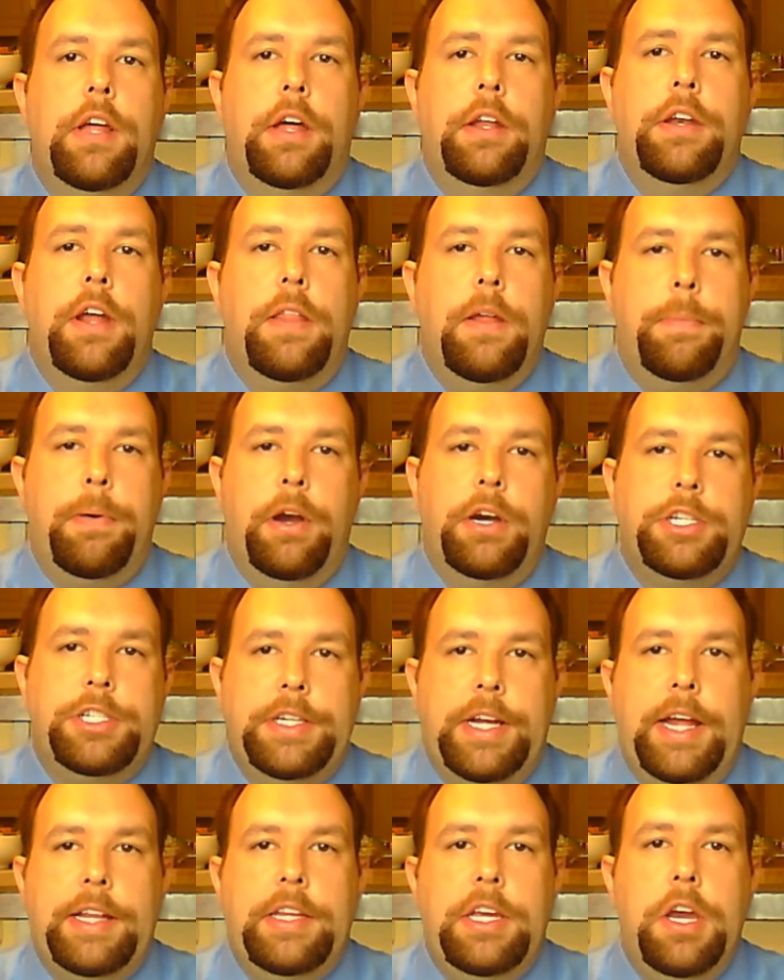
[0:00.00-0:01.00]
another person
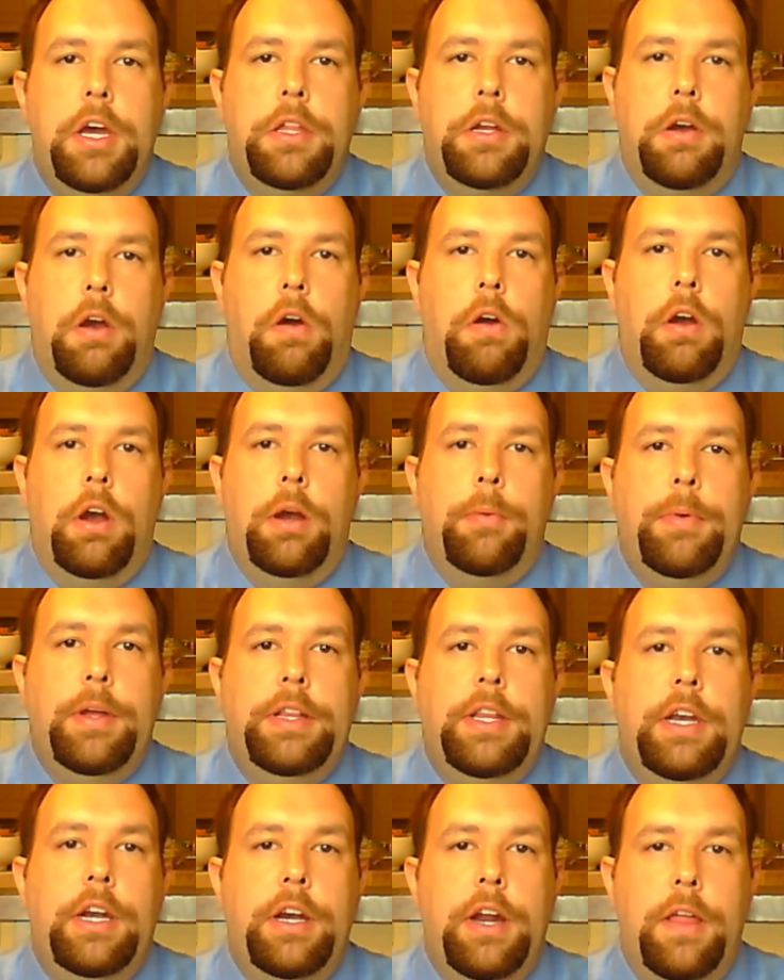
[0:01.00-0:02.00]
got the other arm, and
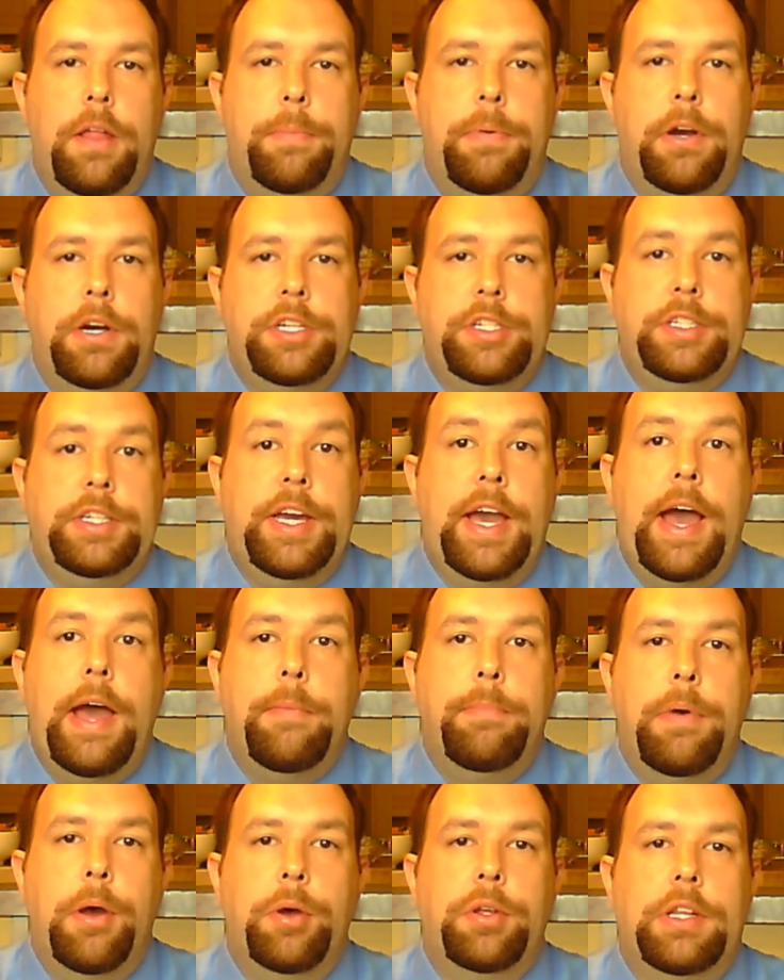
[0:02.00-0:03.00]
then another person
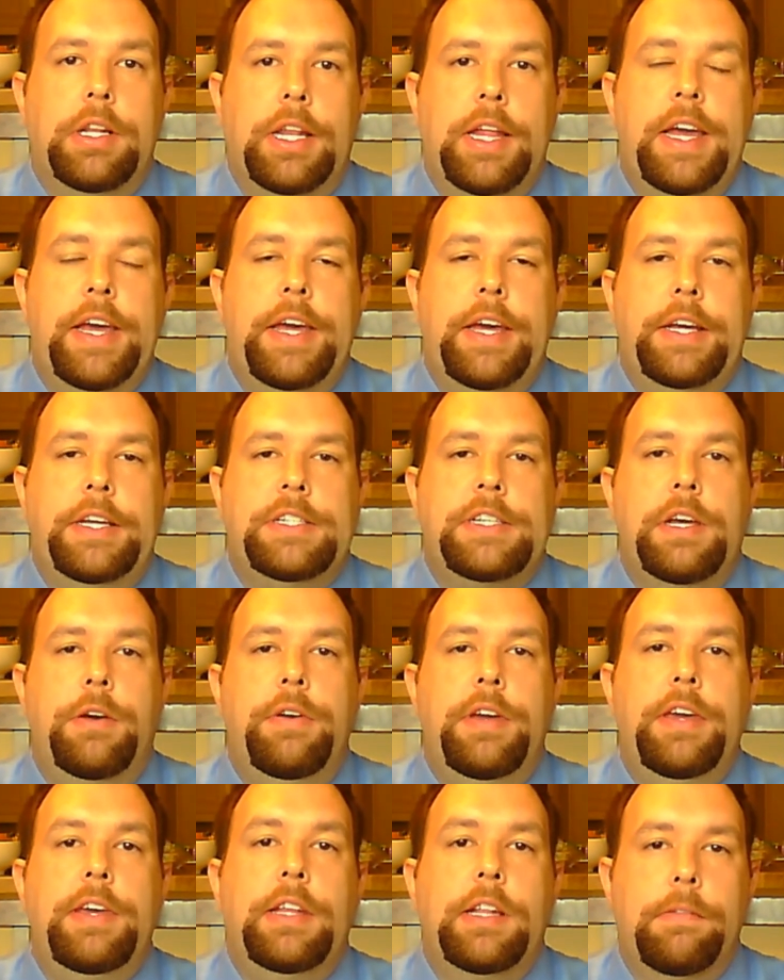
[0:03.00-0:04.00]
got both legs. So
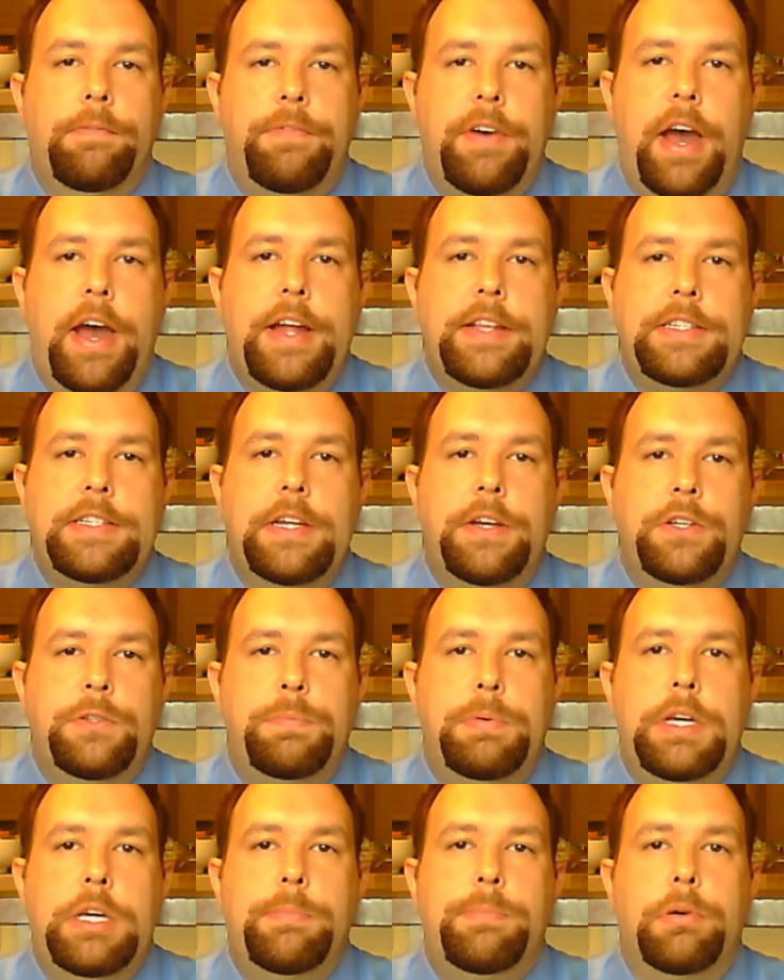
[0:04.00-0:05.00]
he finds those
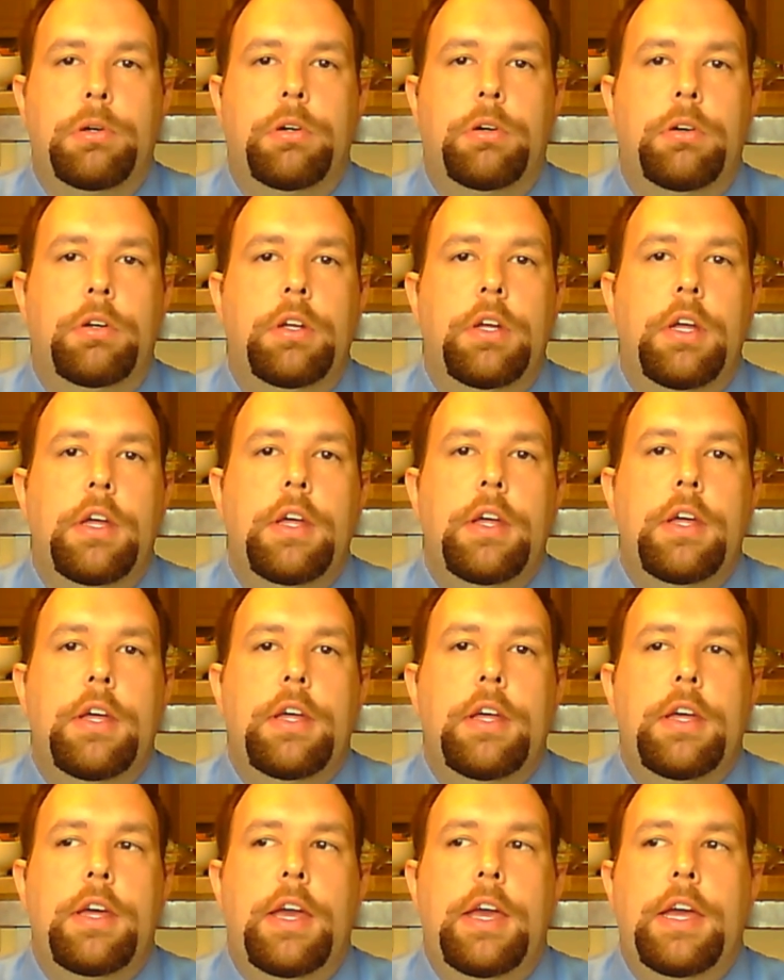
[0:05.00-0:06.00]
people,
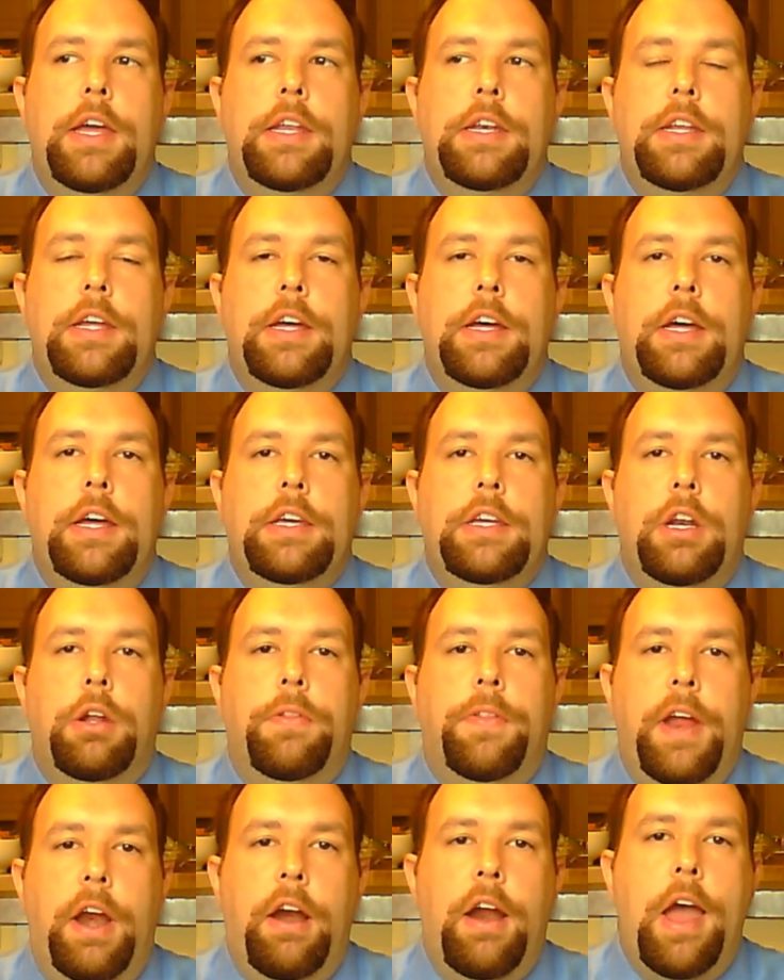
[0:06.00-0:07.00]
and you know,
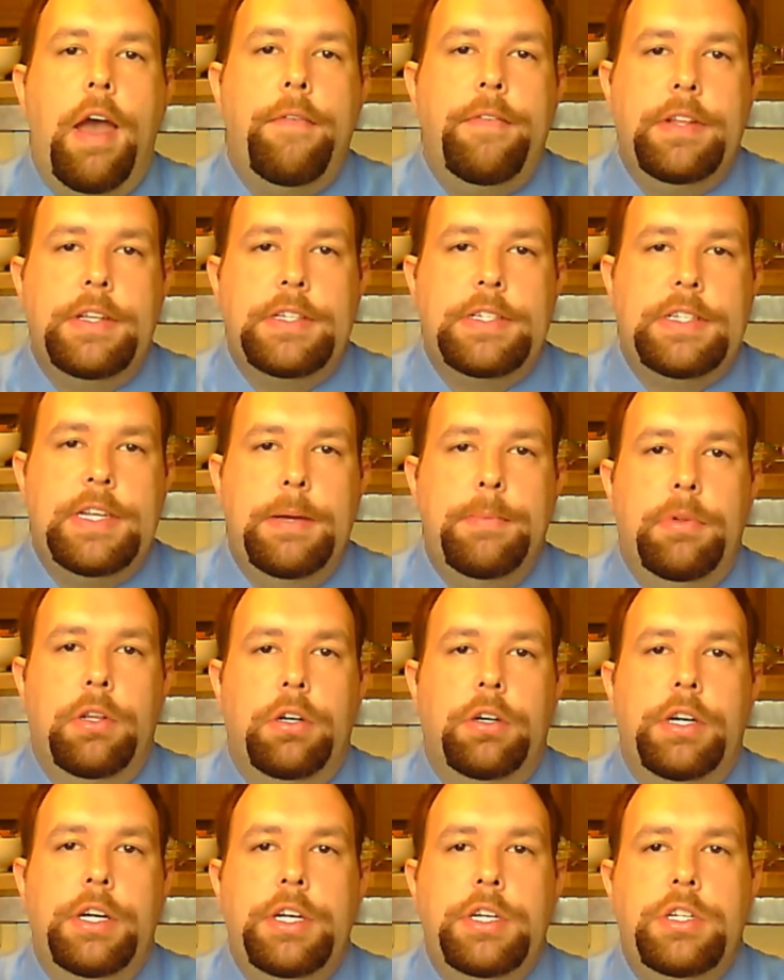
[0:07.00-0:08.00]
they're having
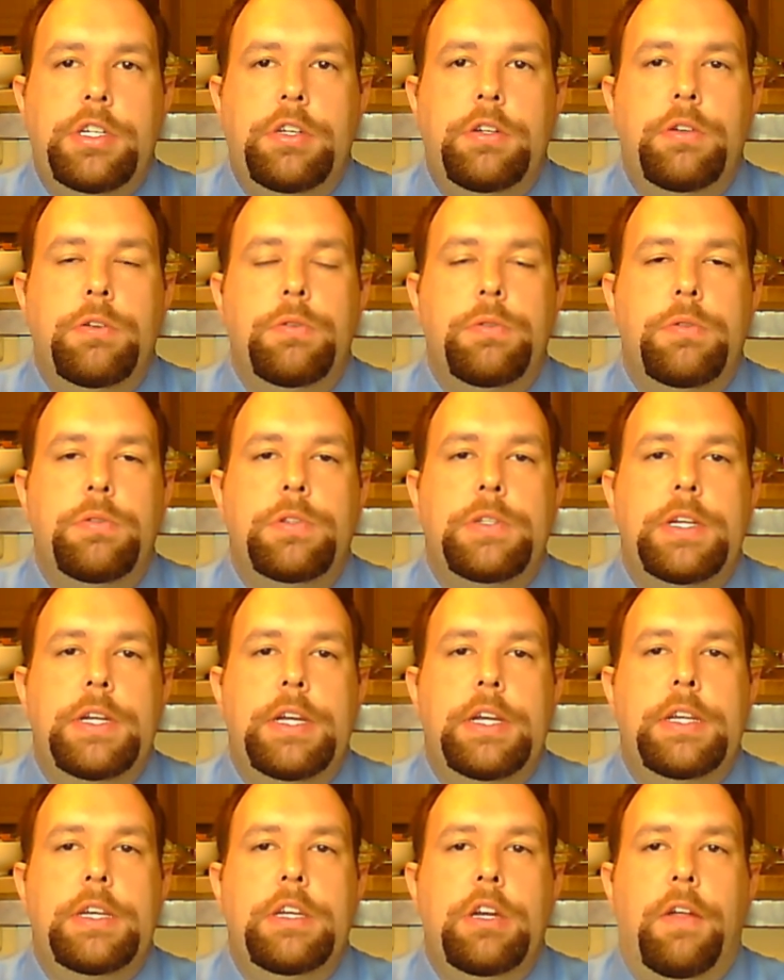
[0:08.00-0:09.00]
similar issues,
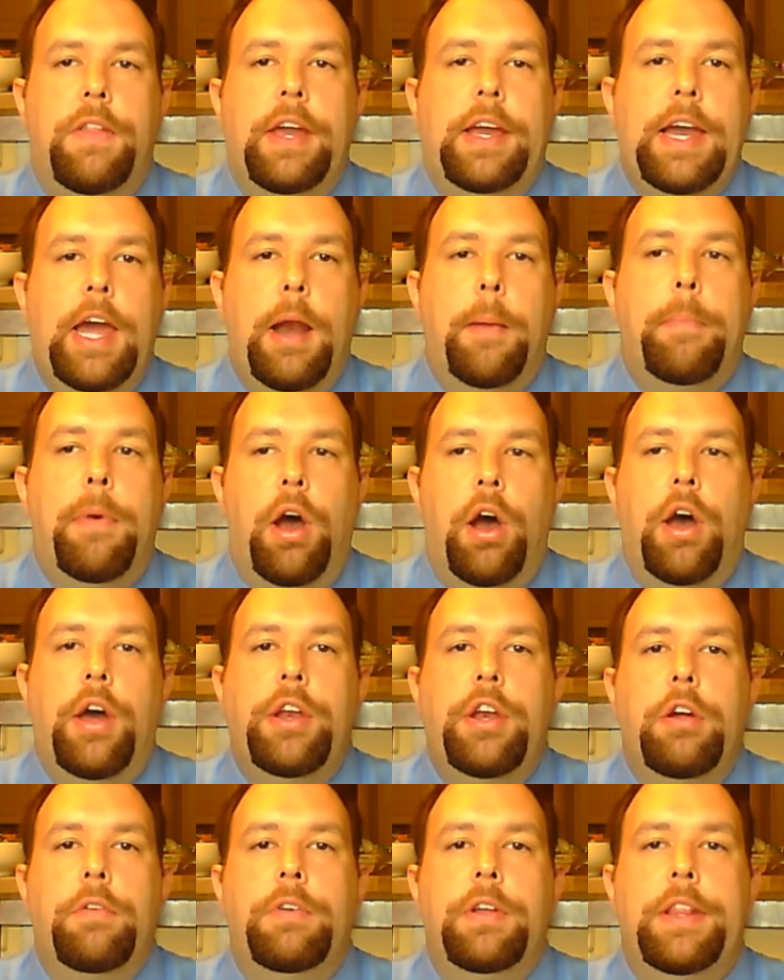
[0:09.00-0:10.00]
and you know, they kind of
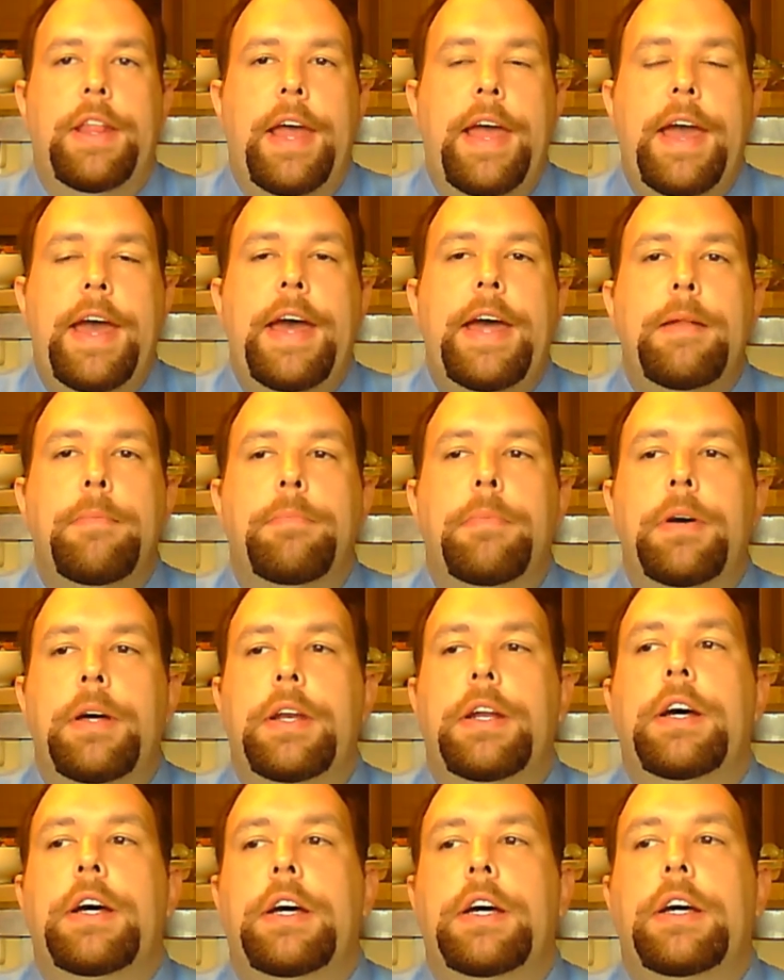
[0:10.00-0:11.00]
bond over that.
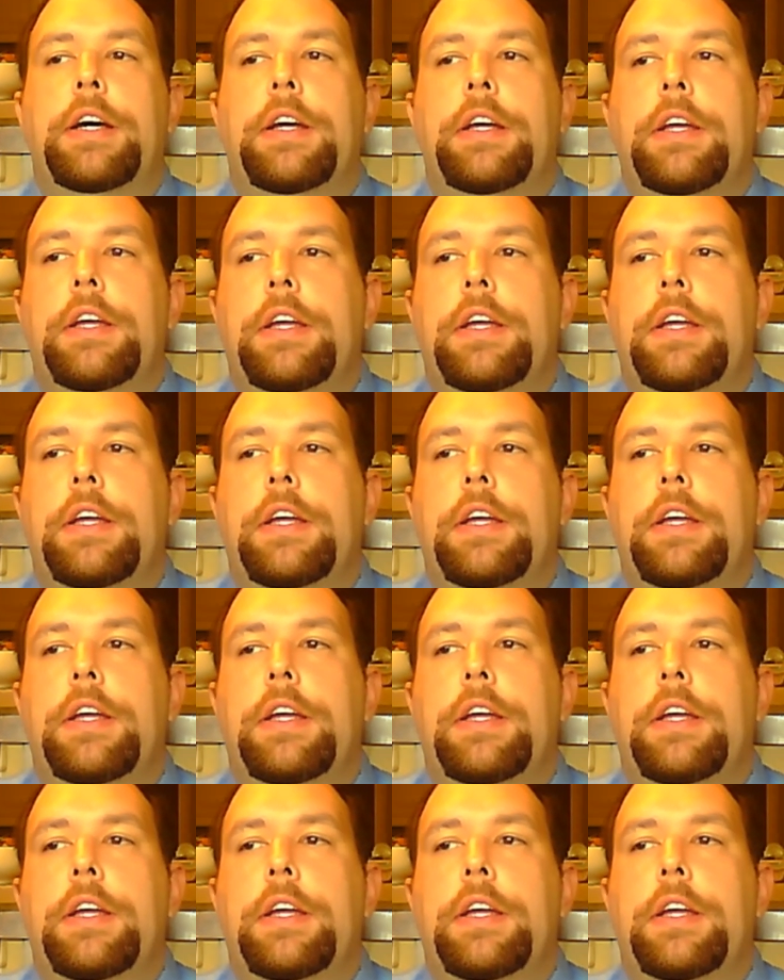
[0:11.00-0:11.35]
But